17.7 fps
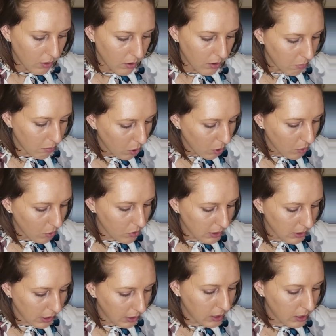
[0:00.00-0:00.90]
The
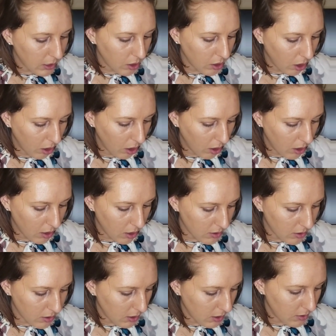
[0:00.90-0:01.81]
most likely
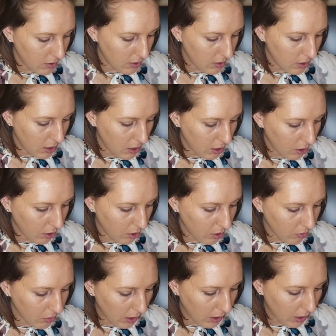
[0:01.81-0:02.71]
cause is an
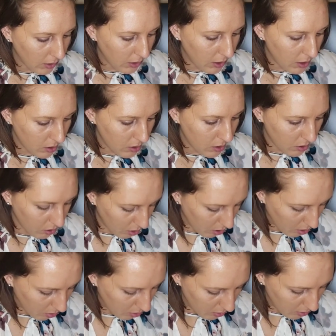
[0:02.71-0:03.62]
incorrectly
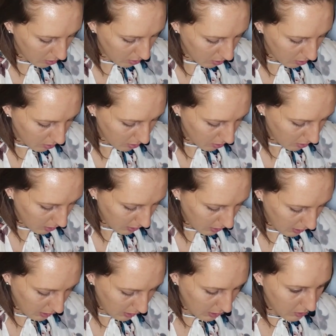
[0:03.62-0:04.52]
installed,
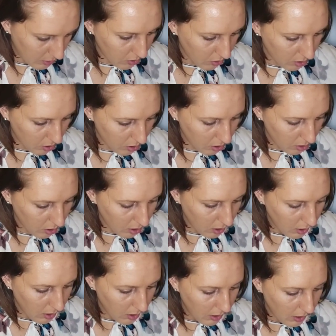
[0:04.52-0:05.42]
answer,
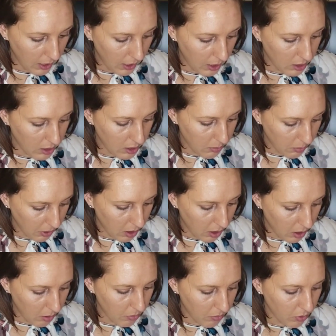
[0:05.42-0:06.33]
hand
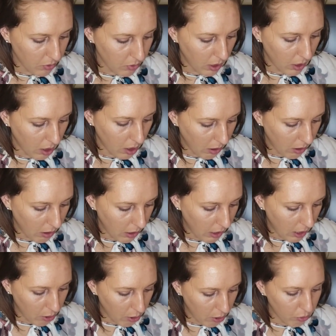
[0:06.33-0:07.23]
pump
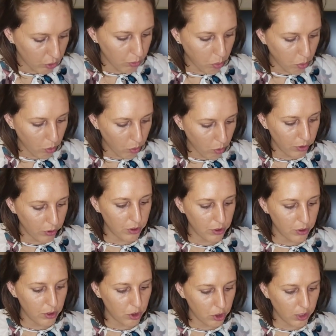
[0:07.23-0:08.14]
out
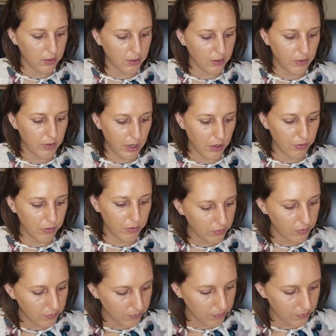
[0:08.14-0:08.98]
port check valve.